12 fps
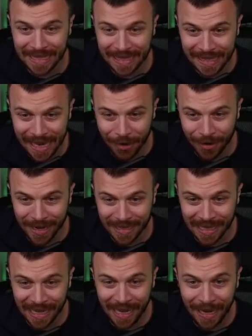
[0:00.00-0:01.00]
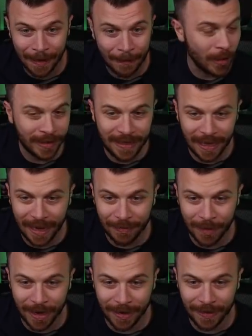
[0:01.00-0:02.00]
seriously, we did
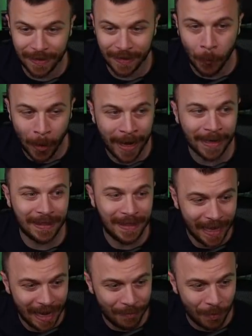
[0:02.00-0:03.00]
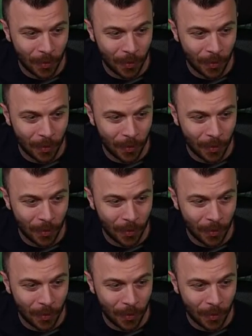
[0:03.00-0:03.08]
it, man. We did it,